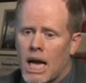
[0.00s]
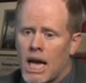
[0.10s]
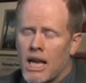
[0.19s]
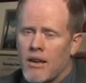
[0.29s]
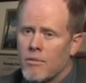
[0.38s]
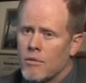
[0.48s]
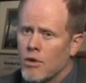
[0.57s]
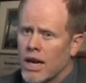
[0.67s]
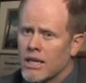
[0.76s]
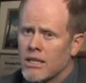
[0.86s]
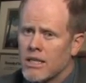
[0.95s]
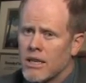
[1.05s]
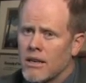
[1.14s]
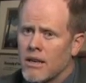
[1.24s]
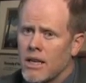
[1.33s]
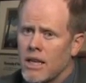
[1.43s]
I have been
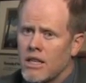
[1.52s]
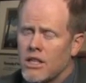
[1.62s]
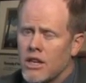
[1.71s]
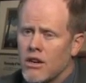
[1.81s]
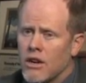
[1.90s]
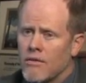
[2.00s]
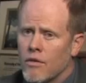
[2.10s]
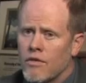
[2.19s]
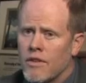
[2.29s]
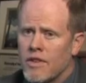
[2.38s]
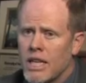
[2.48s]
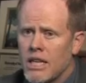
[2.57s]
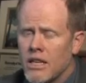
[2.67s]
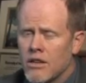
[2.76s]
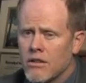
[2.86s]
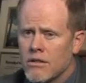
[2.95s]
practicing engineering for
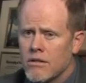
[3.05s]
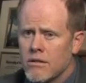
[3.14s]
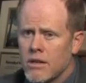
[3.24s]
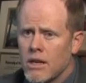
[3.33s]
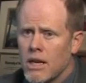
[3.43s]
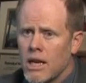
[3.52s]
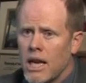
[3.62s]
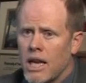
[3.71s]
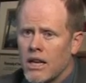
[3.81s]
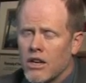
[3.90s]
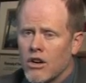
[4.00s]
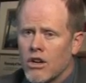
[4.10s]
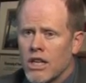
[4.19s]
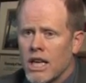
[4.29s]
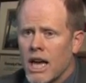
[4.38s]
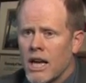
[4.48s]
15 years, and
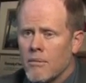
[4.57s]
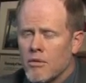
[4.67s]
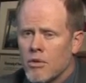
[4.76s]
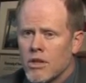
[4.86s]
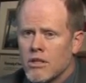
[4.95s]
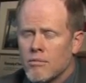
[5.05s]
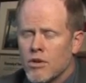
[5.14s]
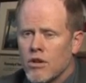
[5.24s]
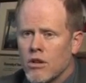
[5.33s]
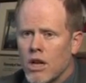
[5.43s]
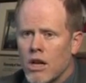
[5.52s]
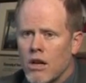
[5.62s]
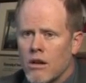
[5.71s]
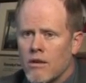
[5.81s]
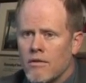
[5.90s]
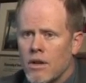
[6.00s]
currently I am the principal
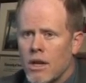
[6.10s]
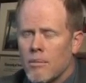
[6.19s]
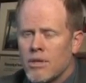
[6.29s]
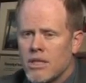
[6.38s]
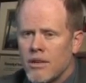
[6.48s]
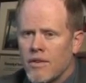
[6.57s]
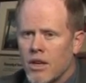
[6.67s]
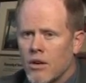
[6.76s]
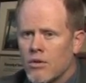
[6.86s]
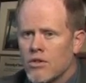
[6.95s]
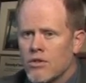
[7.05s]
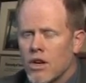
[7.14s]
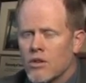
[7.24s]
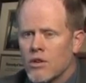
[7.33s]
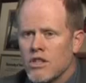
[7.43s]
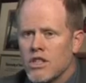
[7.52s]
of Pacific Coast
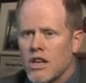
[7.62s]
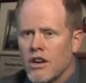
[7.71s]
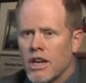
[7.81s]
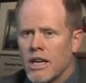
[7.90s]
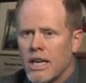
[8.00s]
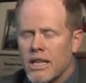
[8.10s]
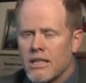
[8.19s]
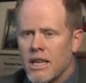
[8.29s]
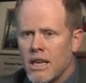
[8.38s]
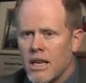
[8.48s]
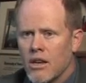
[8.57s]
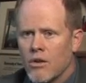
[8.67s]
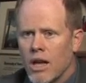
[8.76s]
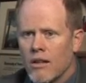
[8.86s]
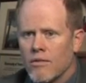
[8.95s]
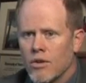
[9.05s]
Structural Engineering in San Diego,
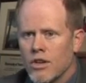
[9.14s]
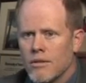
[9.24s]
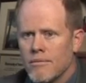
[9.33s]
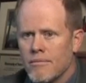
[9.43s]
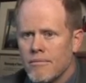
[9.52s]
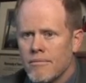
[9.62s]
California.